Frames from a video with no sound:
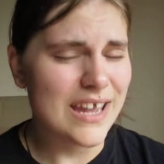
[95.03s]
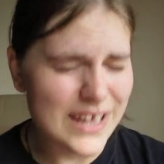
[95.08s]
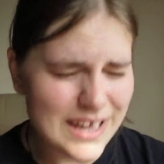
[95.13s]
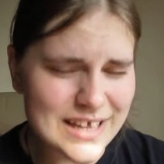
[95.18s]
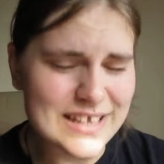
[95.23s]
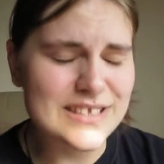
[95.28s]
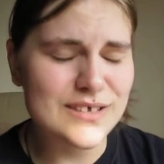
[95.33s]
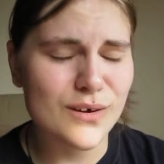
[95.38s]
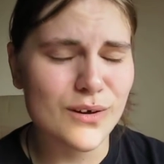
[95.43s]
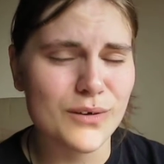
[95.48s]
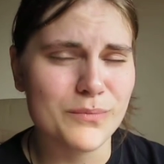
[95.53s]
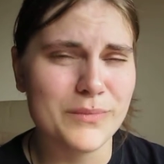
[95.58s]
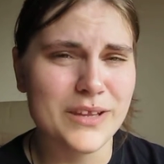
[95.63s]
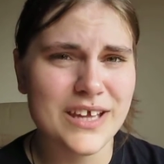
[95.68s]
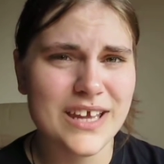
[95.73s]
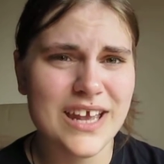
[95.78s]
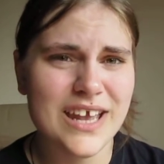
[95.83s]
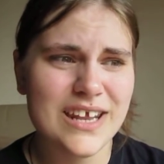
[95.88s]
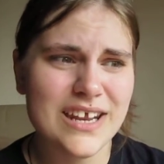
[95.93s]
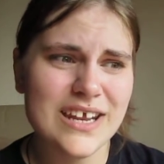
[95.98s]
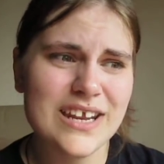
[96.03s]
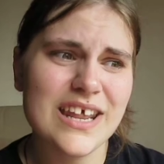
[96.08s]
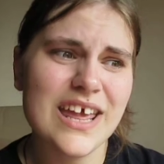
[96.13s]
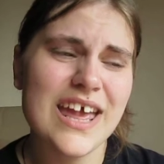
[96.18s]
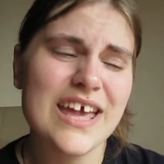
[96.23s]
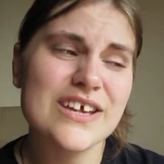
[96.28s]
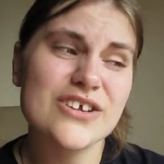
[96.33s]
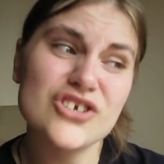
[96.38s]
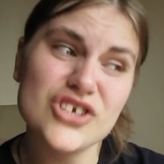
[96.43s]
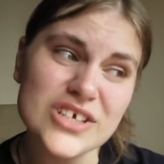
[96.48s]
It's complicated.
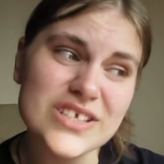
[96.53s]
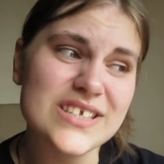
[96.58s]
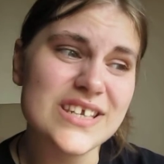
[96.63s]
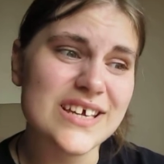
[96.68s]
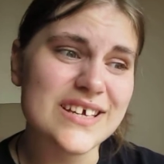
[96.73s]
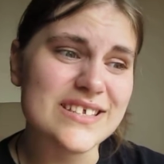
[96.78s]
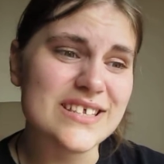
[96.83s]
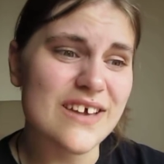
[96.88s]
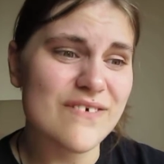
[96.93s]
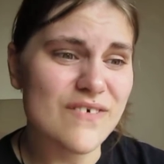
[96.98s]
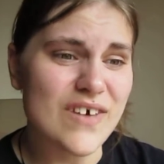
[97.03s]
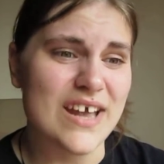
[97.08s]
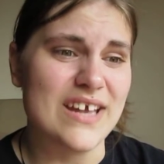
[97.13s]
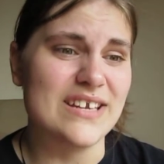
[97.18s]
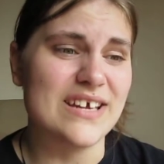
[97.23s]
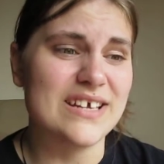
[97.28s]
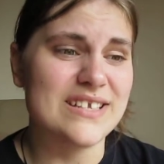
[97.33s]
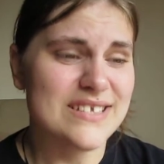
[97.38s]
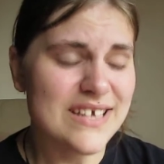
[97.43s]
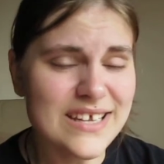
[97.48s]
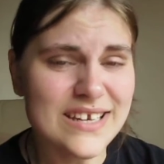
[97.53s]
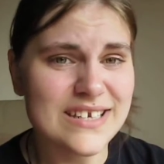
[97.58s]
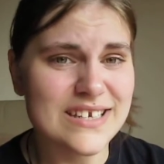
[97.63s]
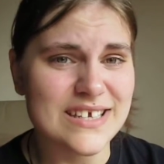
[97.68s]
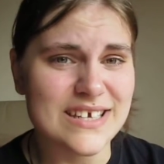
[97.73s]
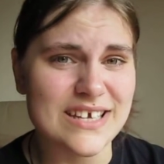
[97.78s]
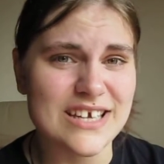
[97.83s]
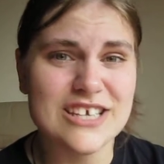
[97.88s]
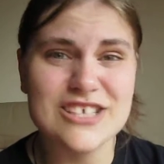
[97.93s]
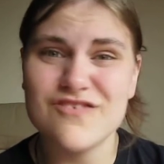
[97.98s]
Just as I find
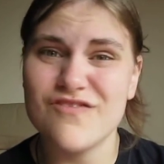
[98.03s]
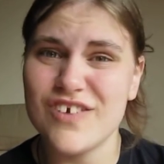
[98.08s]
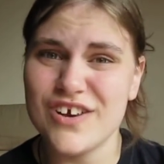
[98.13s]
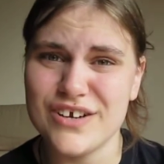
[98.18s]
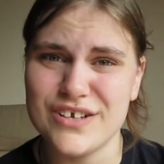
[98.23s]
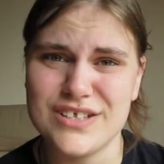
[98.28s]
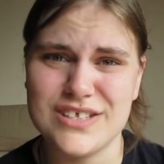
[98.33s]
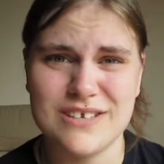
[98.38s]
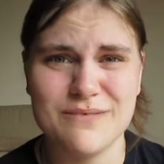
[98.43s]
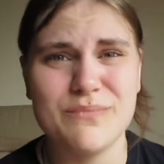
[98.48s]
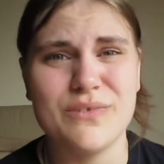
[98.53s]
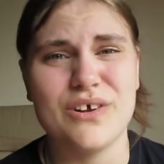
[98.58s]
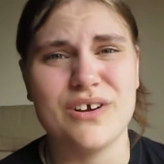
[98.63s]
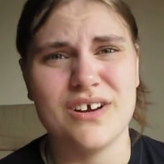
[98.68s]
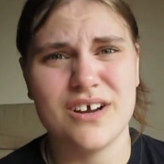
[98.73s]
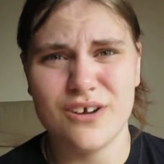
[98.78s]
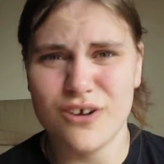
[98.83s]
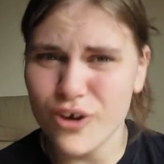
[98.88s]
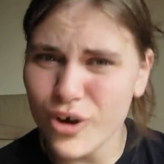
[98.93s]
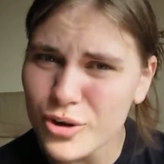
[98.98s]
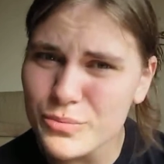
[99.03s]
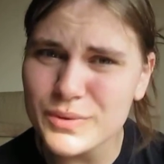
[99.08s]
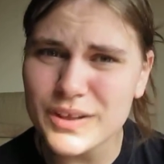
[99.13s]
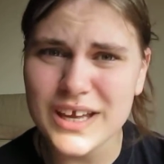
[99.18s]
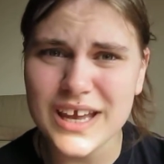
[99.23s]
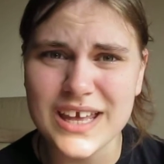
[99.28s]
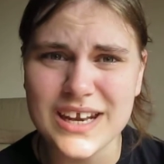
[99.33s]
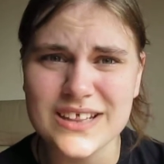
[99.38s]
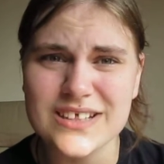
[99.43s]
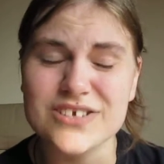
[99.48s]
identity is very similar and
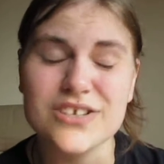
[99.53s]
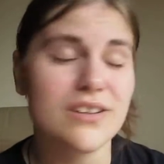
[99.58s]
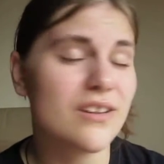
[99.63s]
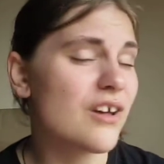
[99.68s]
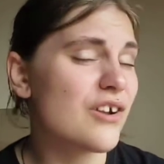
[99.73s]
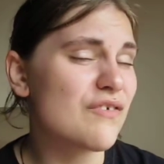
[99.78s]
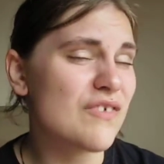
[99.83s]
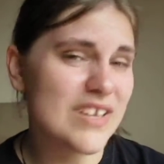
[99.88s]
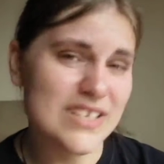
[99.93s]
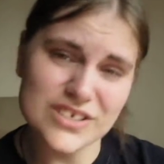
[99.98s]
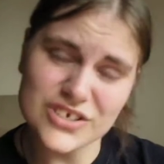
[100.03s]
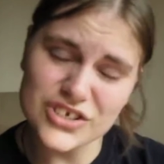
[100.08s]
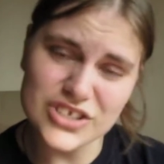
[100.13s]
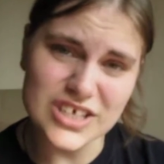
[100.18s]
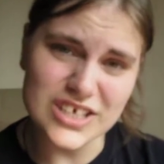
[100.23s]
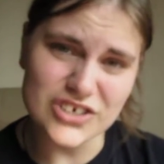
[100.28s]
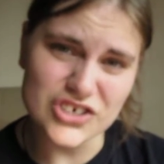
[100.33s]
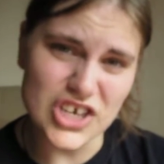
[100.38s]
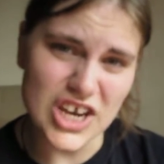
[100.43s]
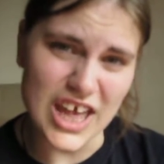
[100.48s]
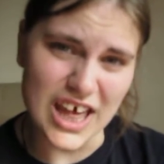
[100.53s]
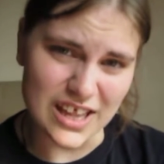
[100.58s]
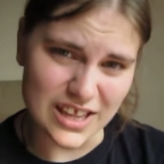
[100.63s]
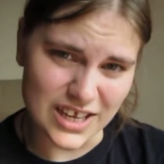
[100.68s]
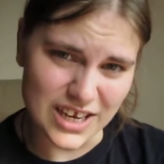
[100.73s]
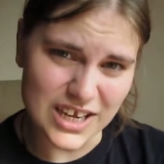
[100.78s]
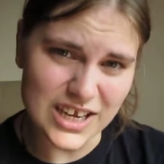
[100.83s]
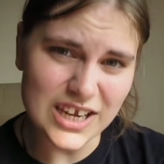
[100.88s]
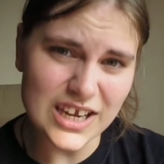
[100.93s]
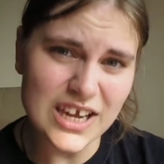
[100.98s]
complicated. There's a lot of
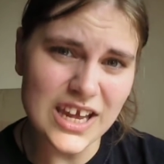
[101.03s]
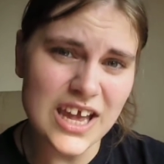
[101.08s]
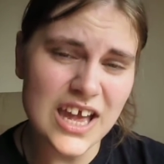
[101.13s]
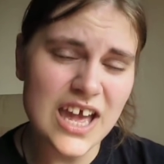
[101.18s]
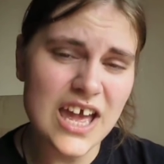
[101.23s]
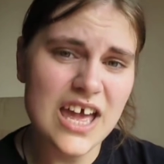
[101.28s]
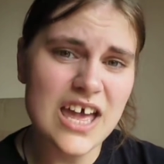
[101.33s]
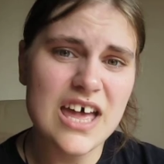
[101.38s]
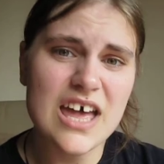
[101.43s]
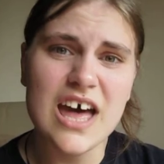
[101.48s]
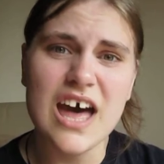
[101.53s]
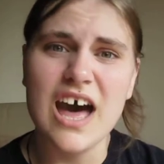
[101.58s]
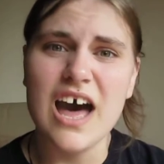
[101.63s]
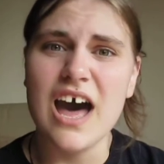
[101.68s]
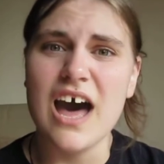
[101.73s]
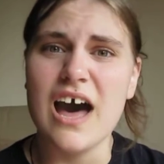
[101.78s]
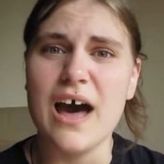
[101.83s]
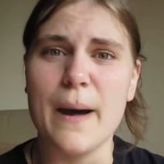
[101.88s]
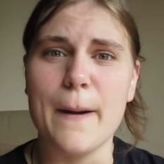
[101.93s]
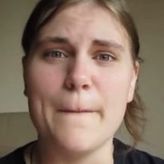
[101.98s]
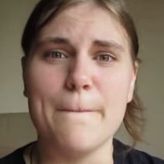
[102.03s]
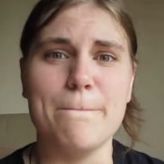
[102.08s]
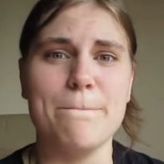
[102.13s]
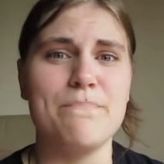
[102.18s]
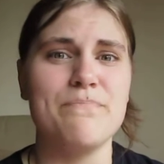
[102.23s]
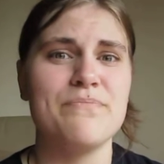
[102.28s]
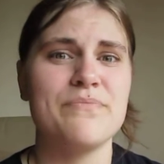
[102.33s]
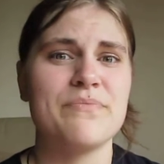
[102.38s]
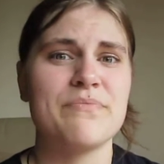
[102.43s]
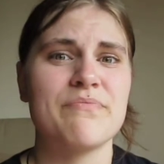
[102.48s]
intersectionality
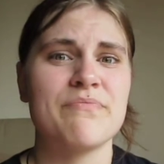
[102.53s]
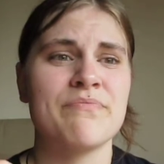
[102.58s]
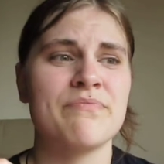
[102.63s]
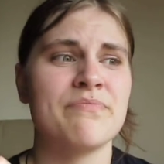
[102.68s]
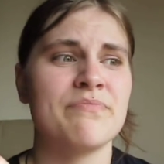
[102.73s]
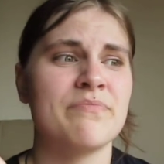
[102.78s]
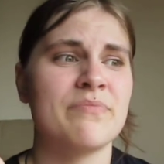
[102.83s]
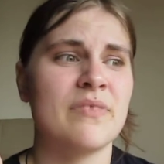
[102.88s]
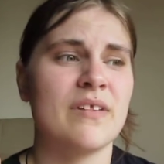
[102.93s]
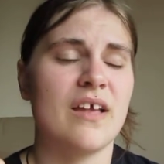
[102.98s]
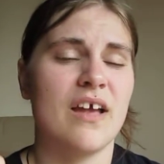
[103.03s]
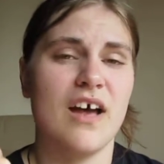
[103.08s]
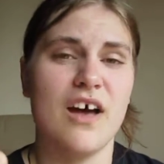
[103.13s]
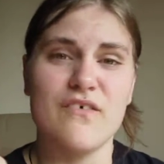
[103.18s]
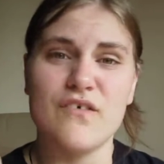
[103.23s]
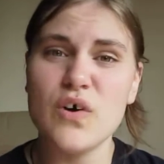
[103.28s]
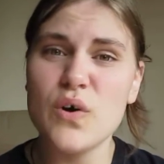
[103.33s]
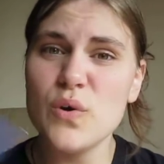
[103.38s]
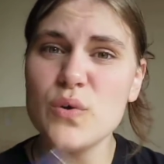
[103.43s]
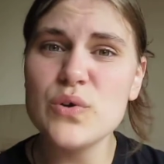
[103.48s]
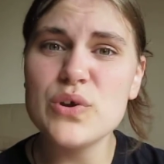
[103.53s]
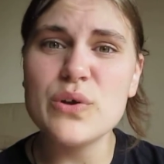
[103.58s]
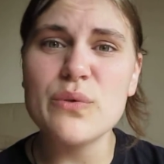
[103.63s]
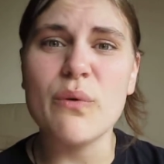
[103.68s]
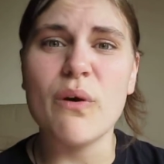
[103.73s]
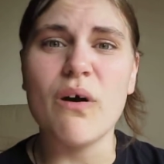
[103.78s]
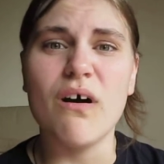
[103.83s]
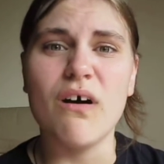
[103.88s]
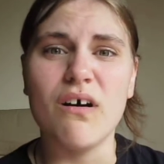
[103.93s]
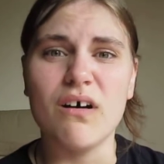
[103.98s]
of who
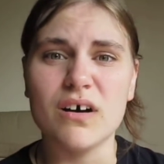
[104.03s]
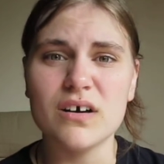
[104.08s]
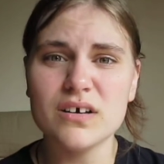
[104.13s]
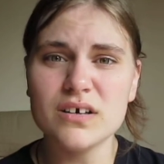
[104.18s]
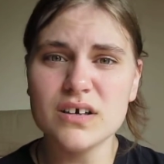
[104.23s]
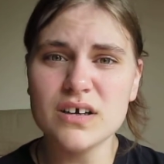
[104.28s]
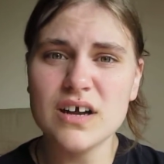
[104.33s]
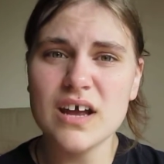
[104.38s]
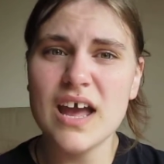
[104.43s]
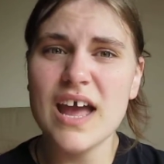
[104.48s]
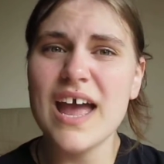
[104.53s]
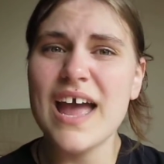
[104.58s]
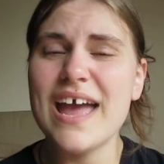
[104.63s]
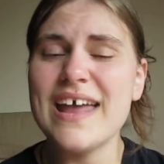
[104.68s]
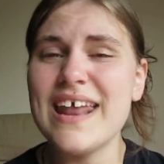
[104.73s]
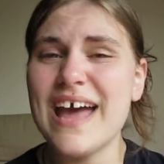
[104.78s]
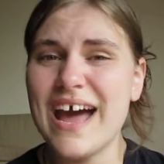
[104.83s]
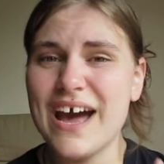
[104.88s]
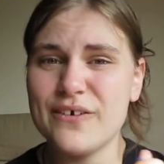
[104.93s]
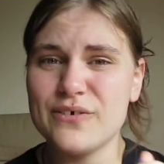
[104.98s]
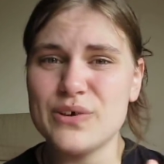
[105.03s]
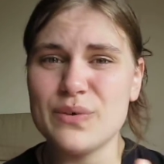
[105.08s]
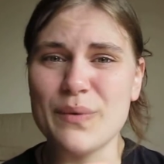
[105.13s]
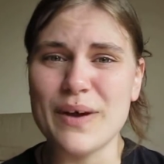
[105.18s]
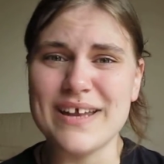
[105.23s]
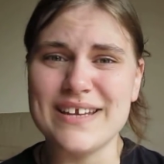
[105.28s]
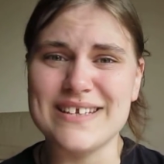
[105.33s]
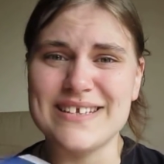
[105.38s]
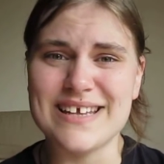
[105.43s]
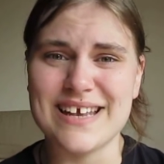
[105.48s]
you are and how you
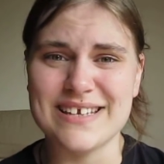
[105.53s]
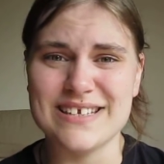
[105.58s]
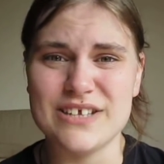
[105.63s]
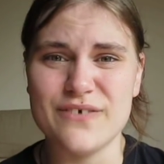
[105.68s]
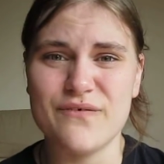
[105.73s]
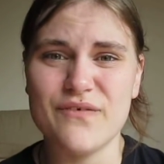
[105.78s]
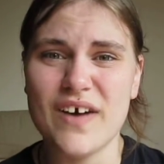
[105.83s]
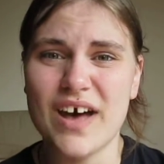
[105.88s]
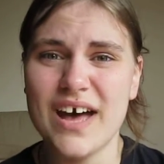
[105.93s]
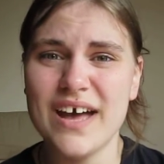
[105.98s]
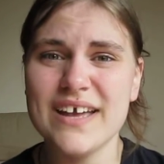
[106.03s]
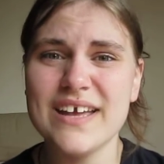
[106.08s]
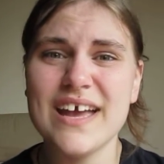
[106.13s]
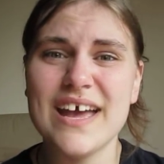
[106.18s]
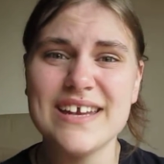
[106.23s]
identify.